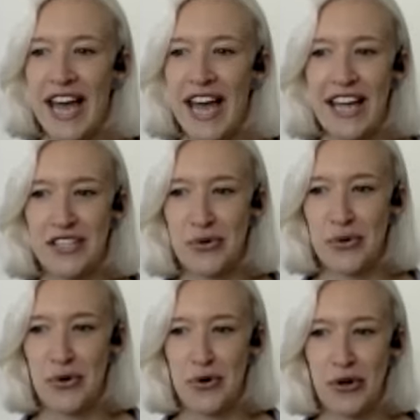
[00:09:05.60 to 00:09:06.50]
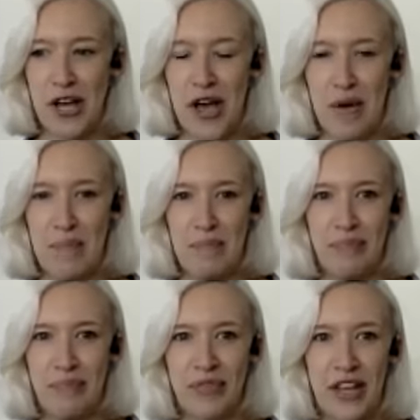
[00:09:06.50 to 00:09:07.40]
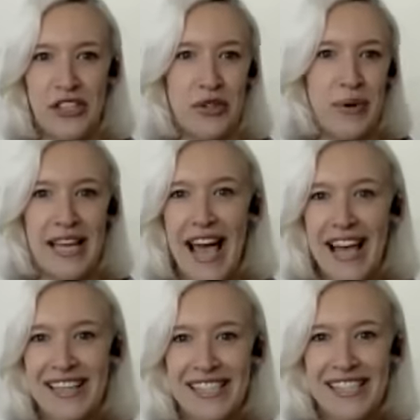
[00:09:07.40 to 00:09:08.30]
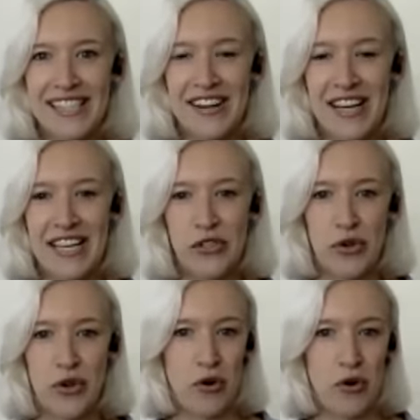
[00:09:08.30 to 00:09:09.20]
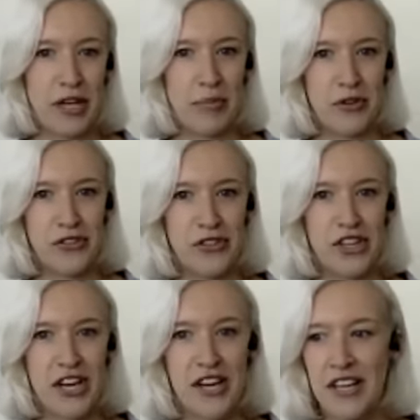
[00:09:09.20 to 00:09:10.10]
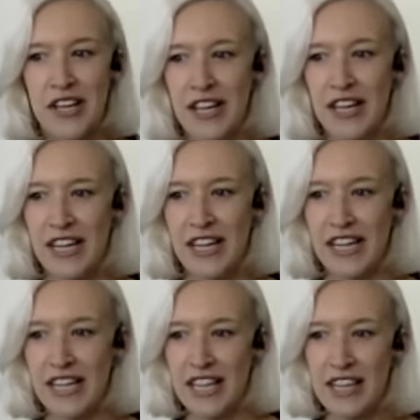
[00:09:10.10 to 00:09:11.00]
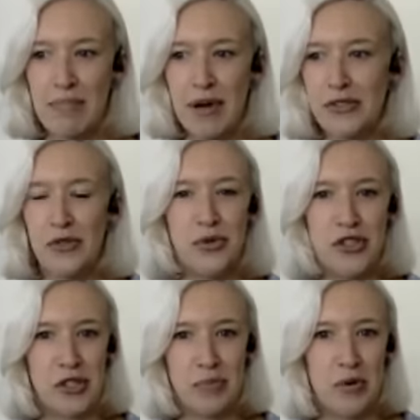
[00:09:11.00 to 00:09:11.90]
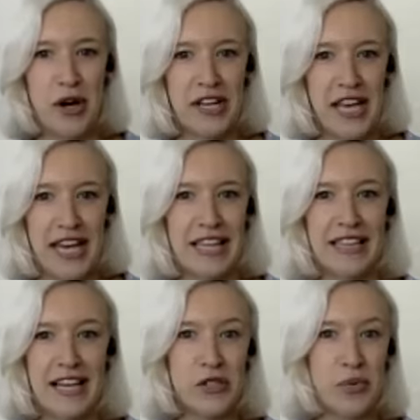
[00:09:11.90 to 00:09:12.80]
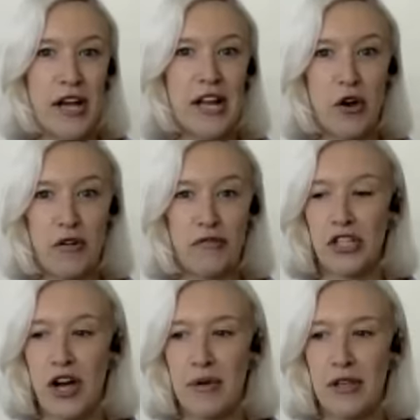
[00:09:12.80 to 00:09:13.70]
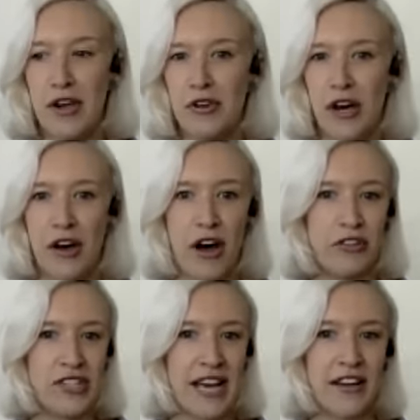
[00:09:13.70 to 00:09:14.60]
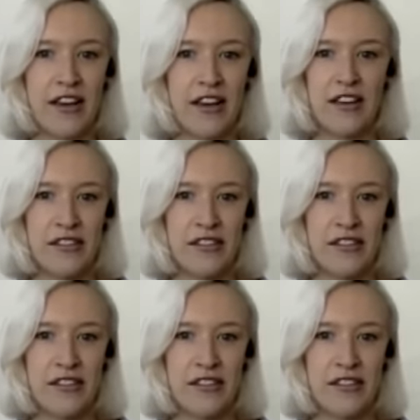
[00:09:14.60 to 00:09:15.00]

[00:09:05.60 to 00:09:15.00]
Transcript: and you're doing an exercise or you're holding a posture, the muscles will just be working. That's why a lot of the time in yoga, I'll just add a